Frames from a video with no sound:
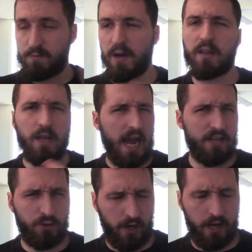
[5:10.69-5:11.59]
but it
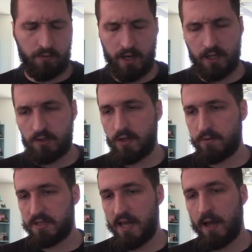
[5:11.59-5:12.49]
has her handwriting. So there
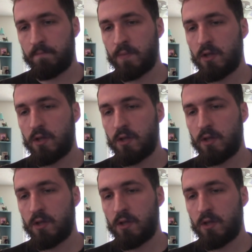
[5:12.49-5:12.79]
was that.